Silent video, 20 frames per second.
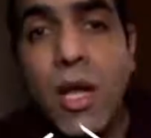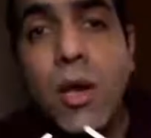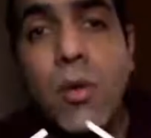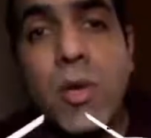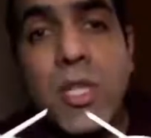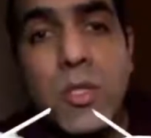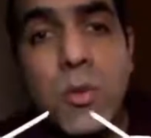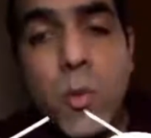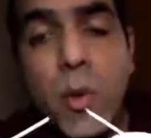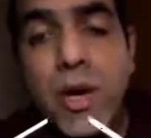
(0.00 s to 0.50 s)

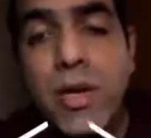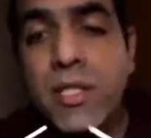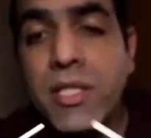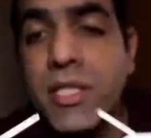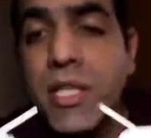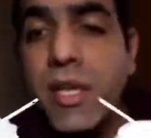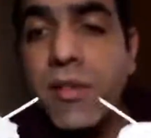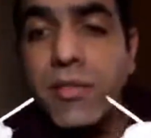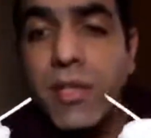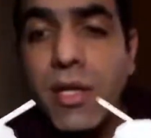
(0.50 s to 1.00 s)
Always wear
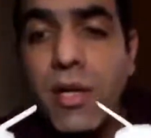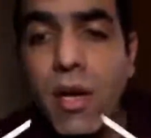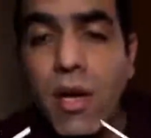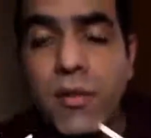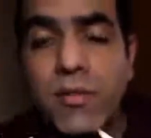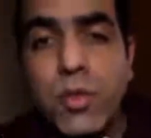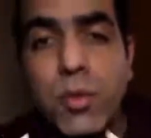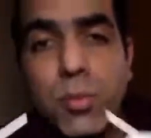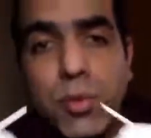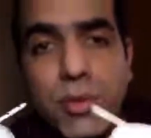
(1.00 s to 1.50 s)
safety
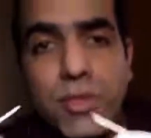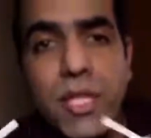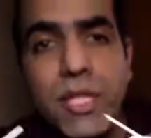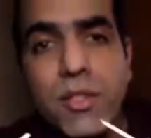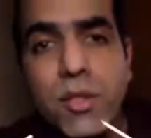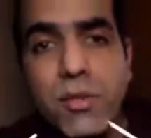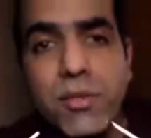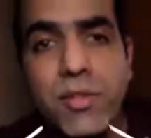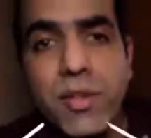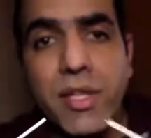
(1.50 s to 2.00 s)
gloves to
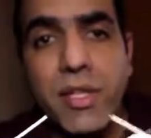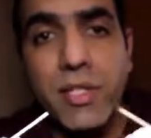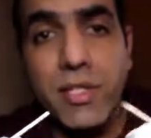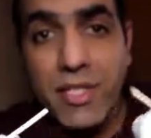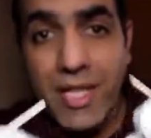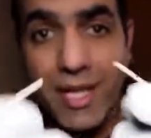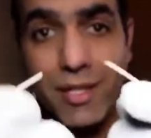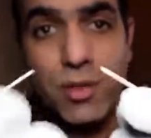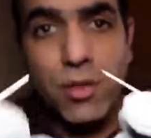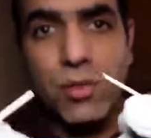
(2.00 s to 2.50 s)
protect your
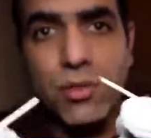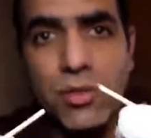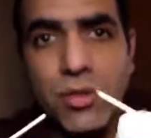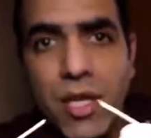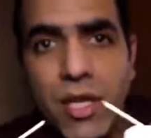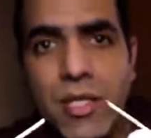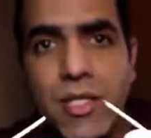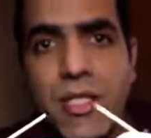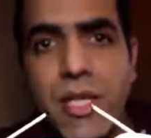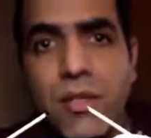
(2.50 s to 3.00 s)
fingers and don't
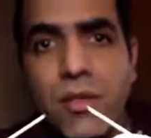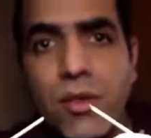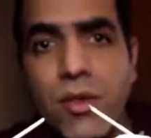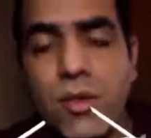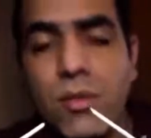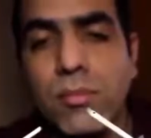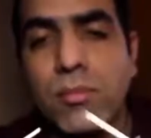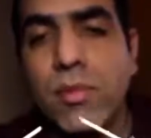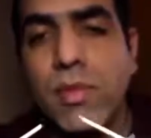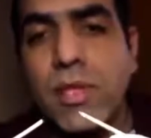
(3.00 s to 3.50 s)
try this at
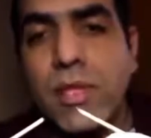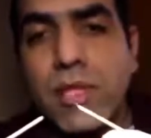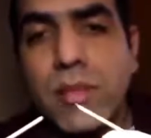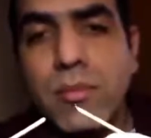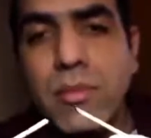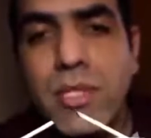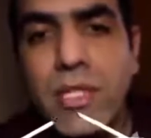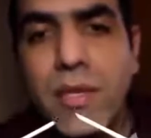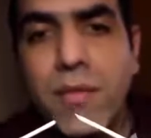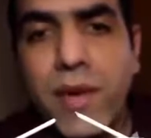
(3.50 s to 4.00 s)
home.
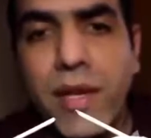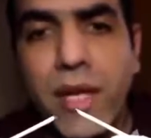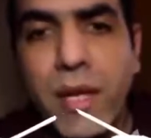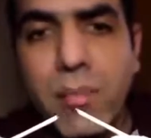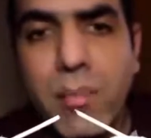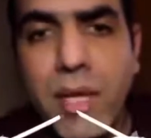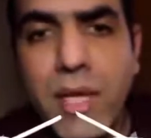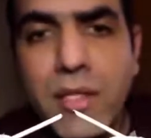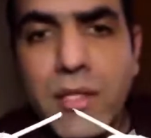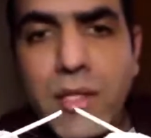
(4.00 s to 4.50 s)
Let me see if I can